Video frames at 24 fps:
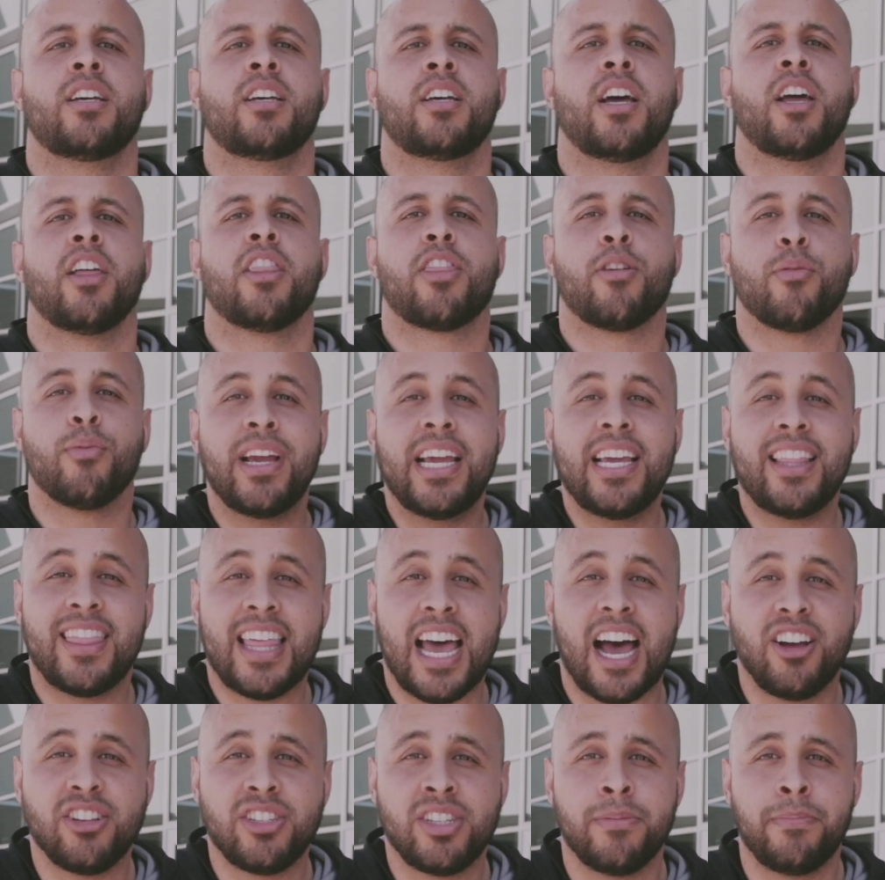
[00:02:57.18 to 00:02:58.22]

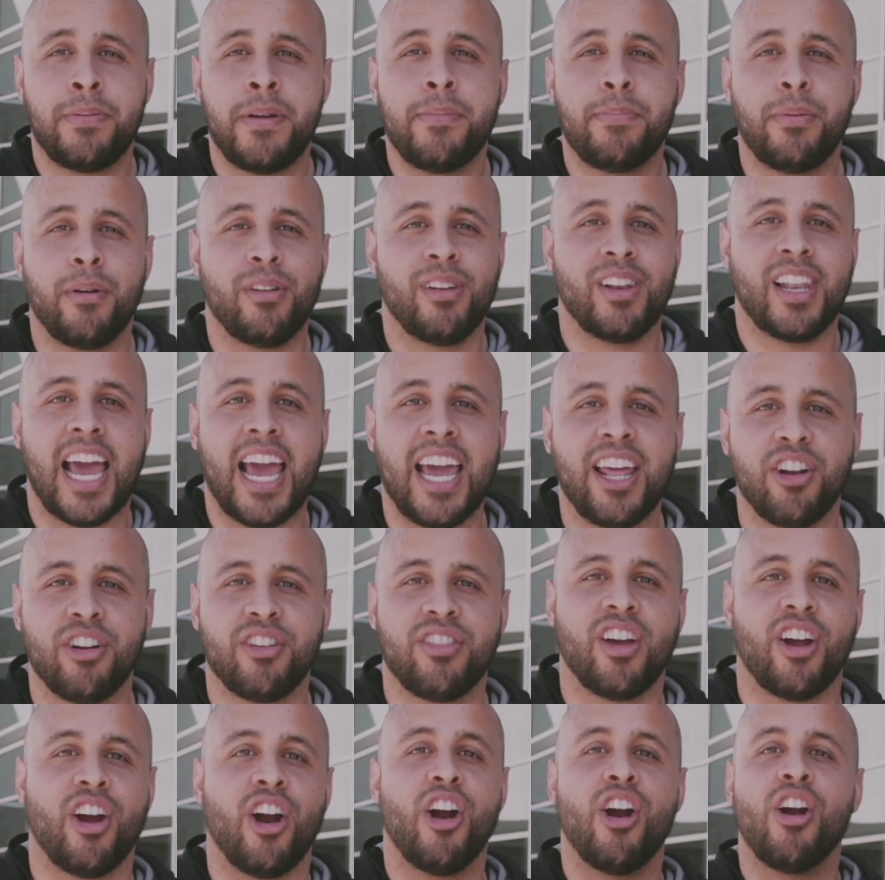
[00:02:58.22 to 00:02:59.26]
3,000 people later,
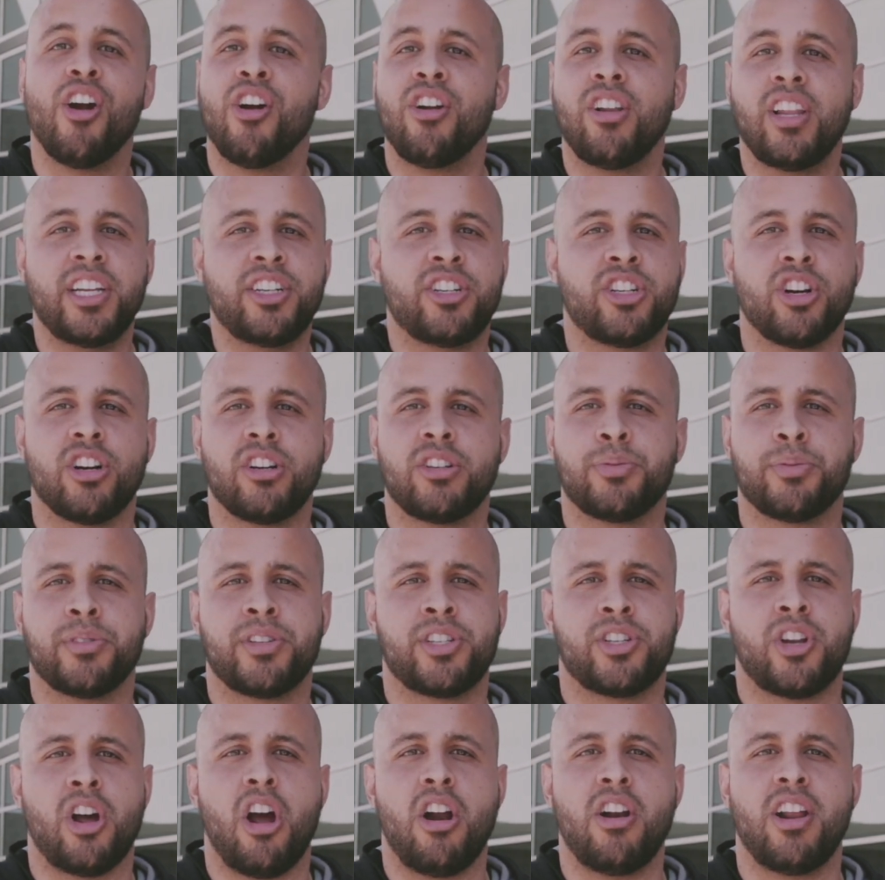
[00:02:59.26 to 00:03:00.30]
the early church was
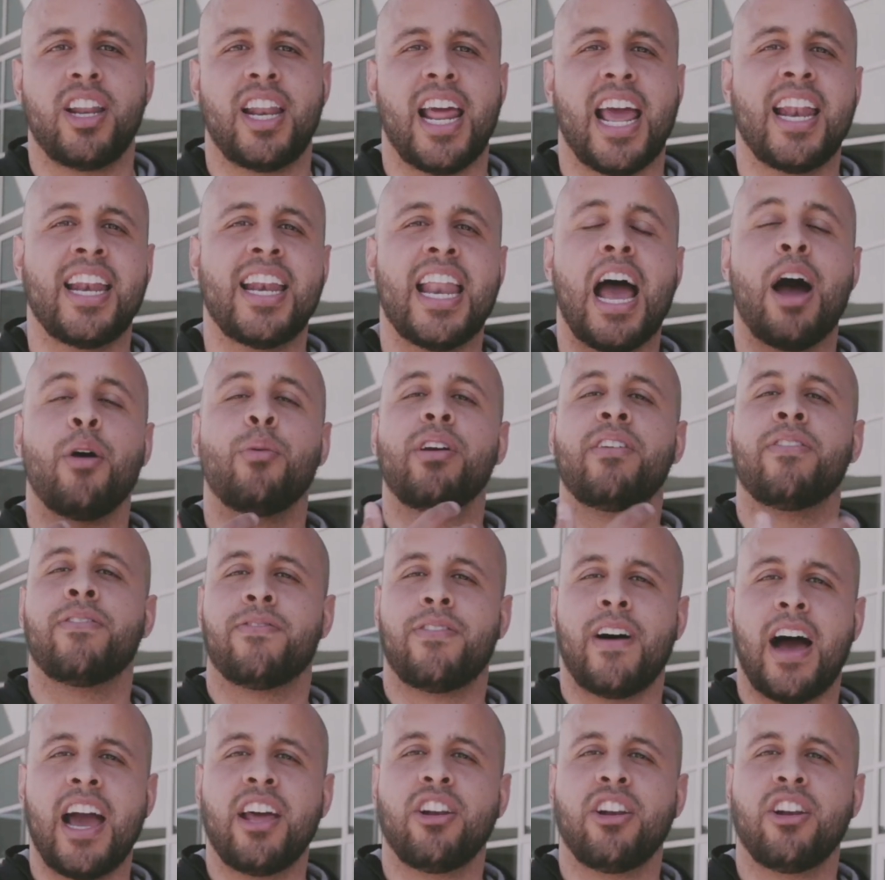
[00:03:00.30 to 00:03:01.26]
started, and now we find